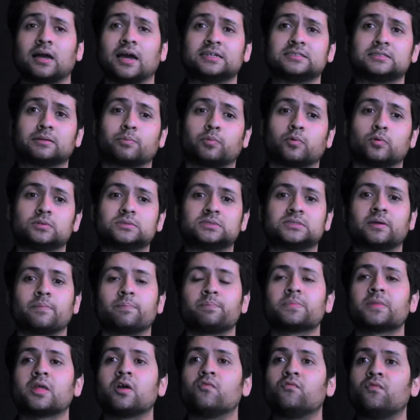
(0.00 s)
I suppose,
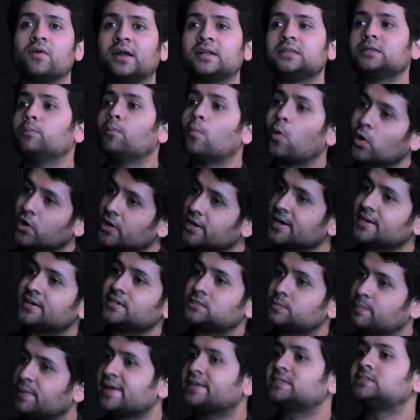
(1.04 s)
where the
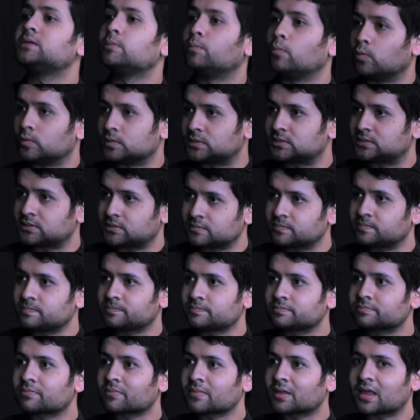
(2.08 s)
moderator speaks the most.
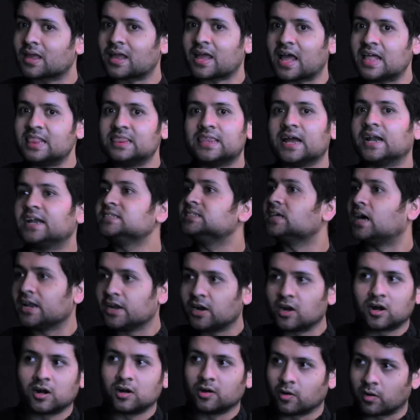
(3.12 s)
And that is
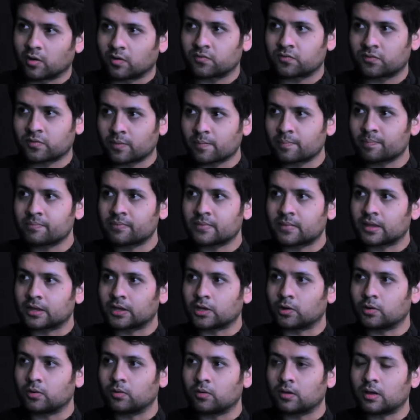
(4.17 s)
unheard of,
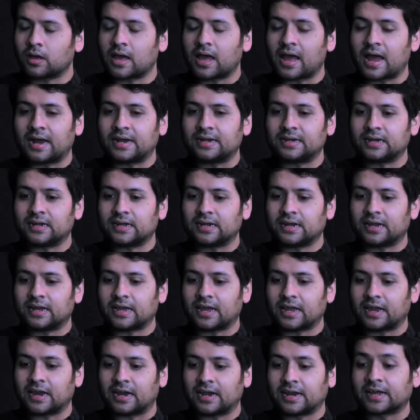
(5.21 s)
you know. And
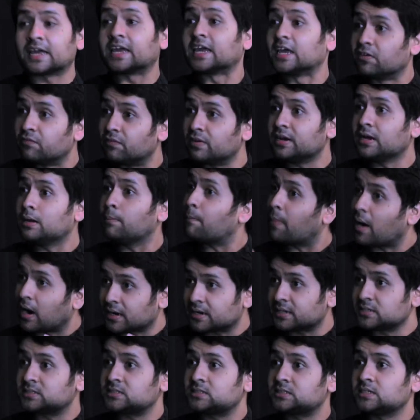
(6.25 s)
like, even in
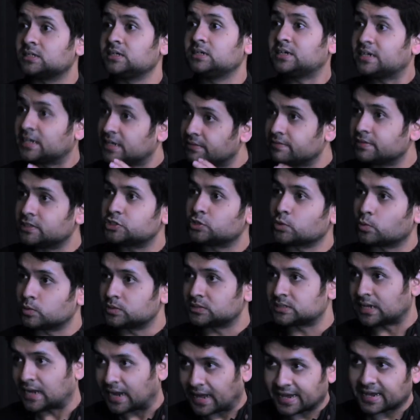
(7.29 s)
partisan TV
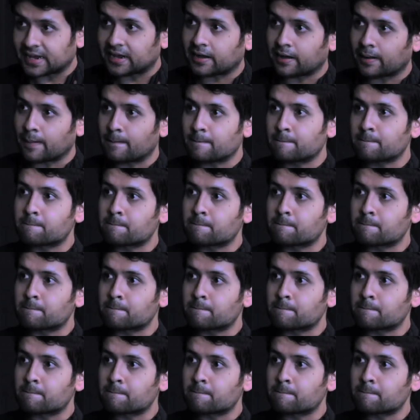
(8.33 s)
shows like